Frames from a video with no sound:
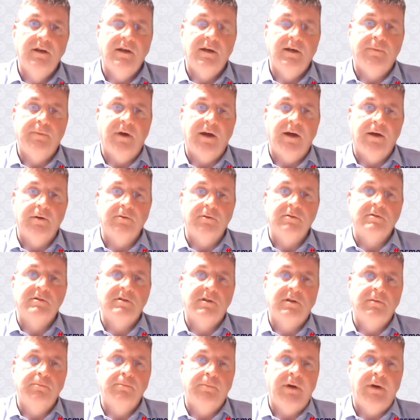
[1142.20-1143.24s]
about
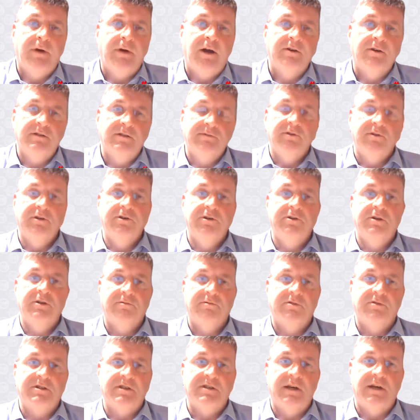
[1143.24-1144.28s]
comparative learning,
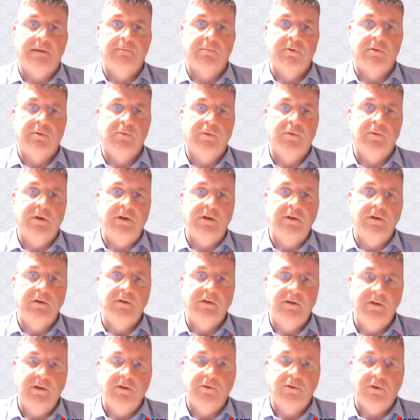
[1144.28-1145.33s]
for example, where
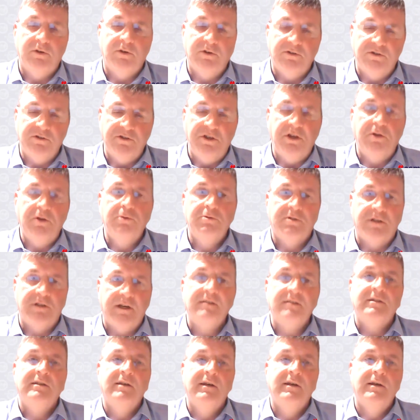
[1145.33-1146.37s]
you can use
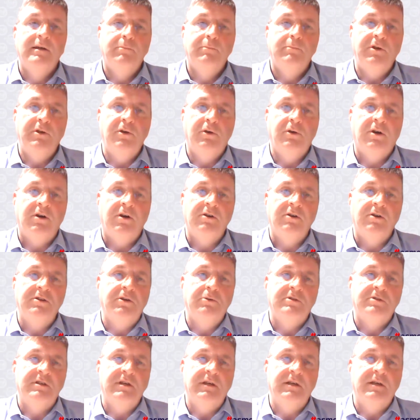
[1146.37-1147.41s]
it, but you can't
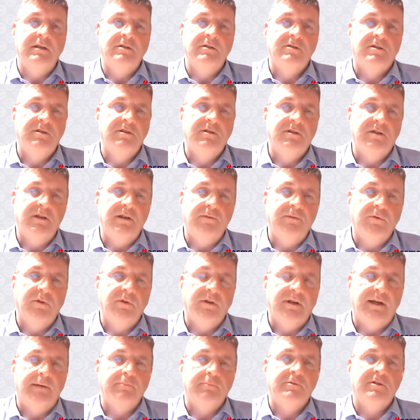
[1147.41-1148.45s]
use it instantly with
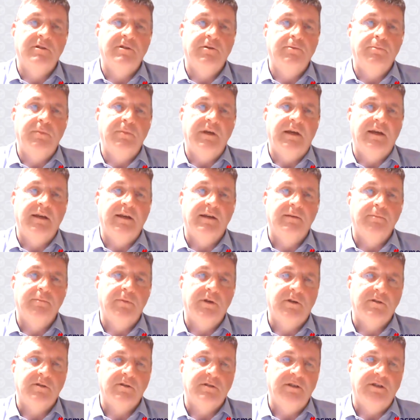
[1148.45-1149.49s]
an absolute beginner
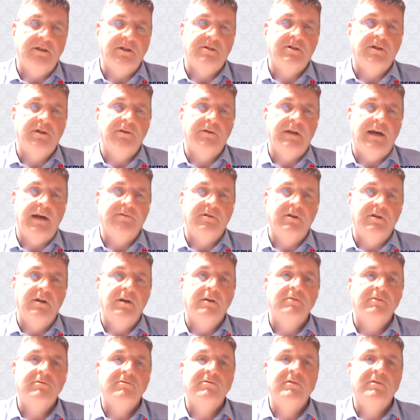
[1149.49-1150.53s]
because they just don't have
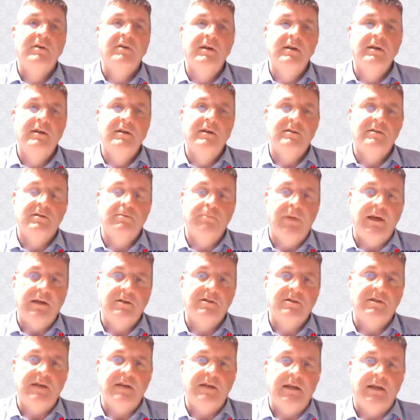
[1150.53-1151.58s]
enough to make
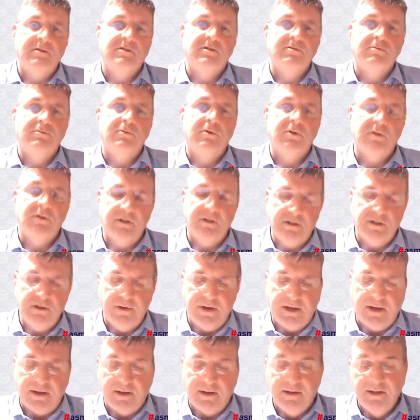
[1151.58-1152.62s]
sense of what they're
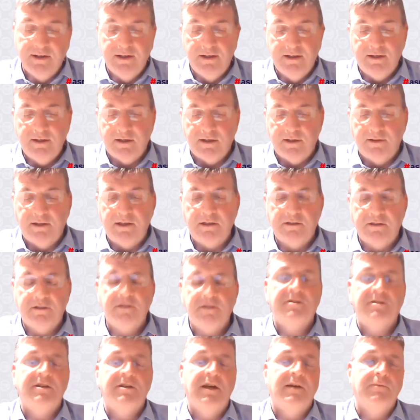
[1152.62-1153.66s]
doing. And I think it's the
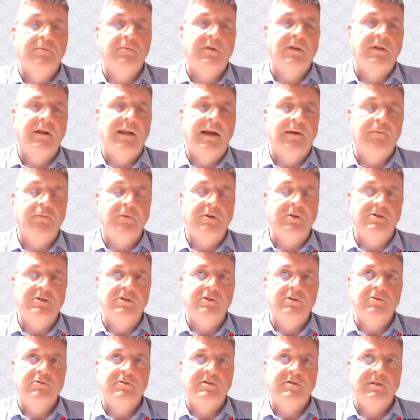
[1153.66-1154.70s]
same with the language.
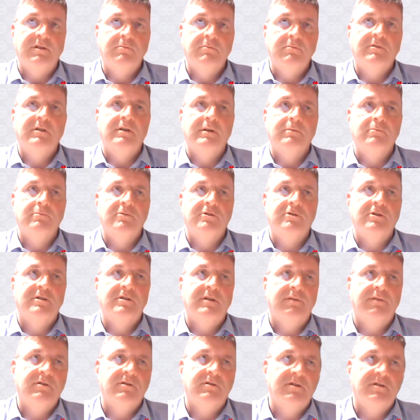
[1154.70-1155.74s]
You sometimes just
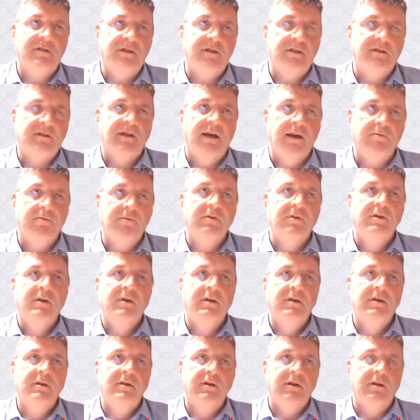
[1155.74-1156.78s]
have to sit down
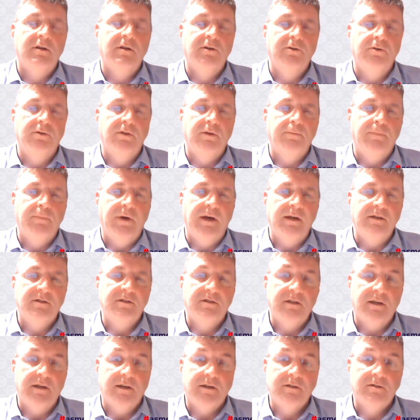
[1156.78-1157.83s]
and learn the
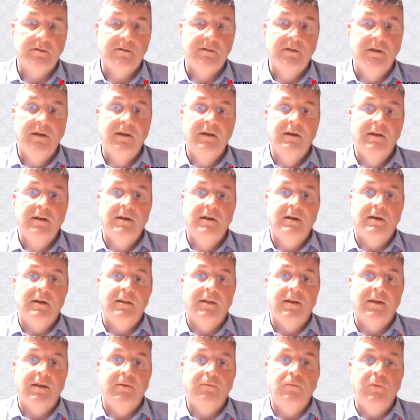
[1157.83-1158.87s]
basics. And
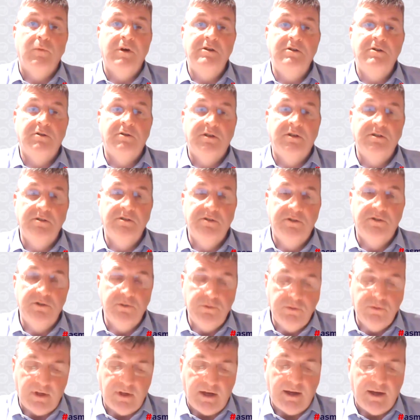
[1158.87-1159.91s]
then when you can
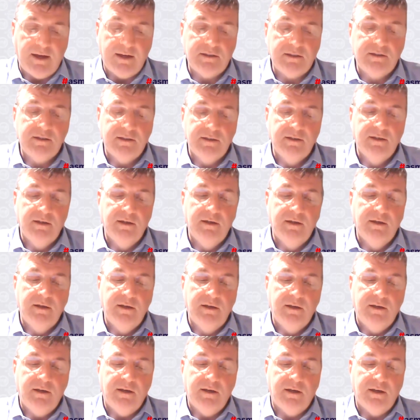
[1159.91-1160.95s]
do that,
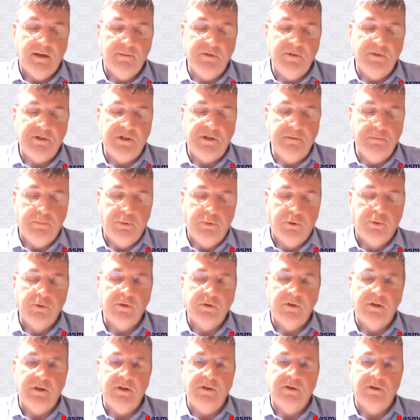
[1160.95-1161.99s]
it's
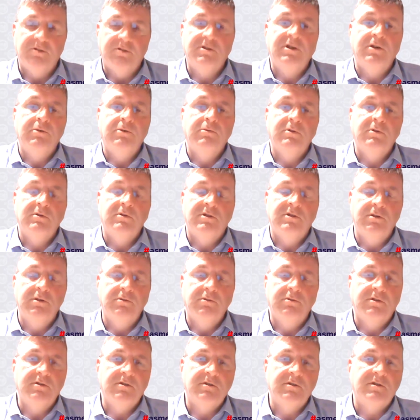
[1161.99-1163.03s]
important that your
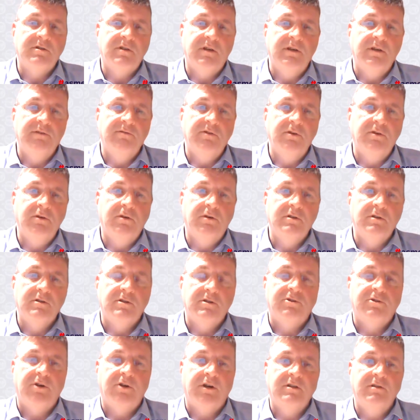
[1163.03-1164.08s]
tutors give you
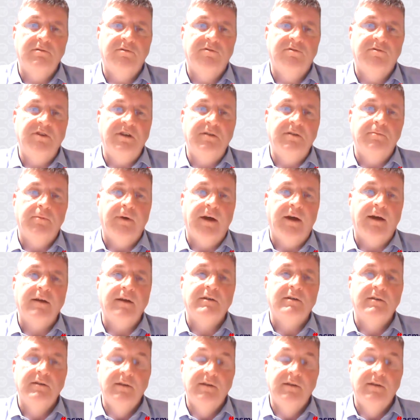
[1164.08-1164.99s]
constructive feedback,